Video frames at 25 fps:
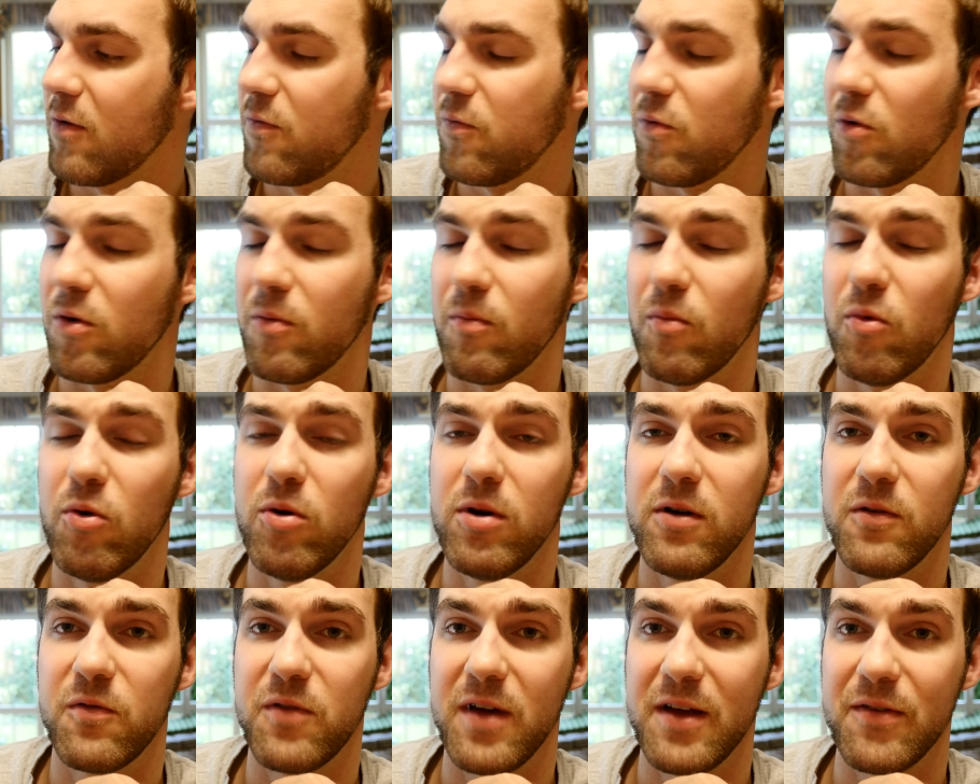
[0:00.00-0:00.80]
for
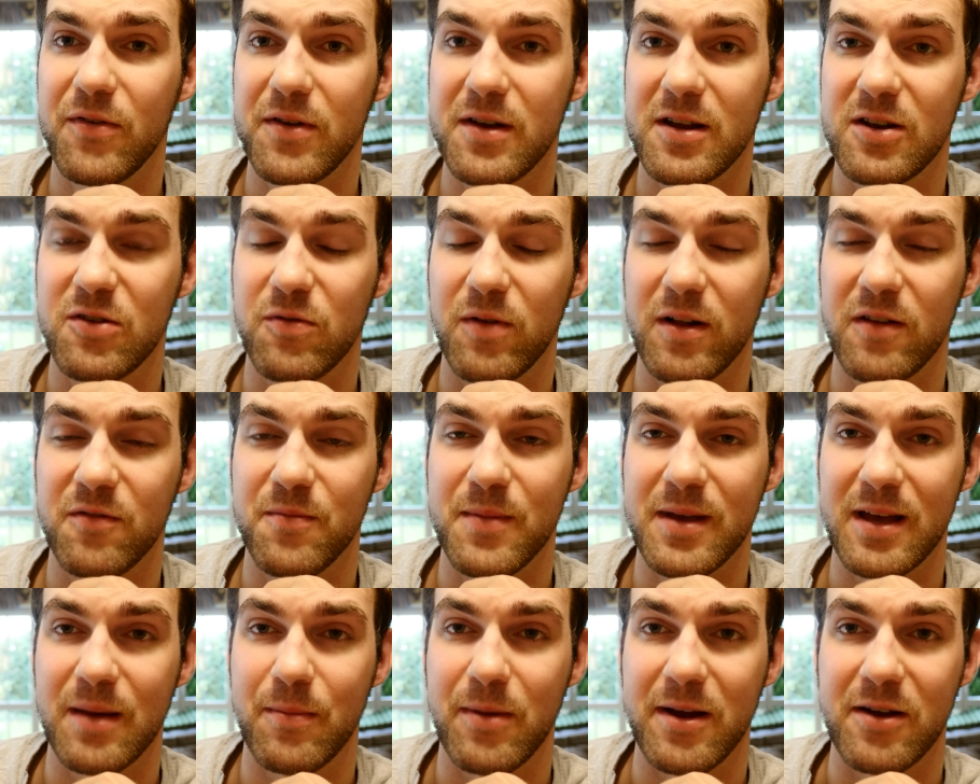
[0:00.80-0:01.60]
more 512
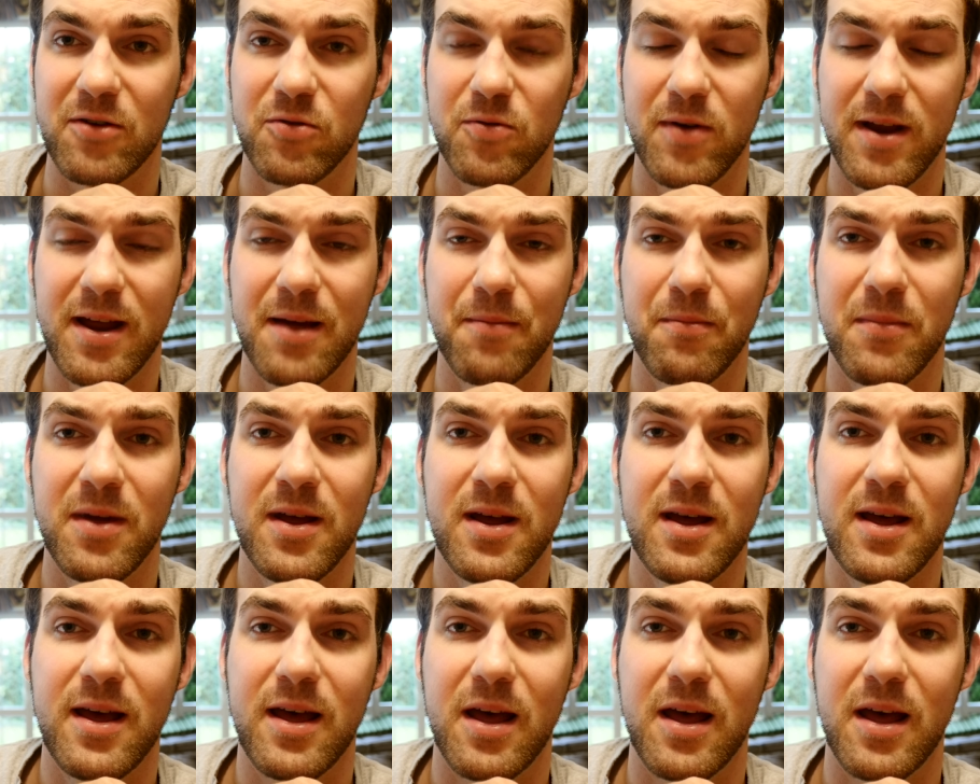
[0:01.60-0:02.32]
megabyte RAM,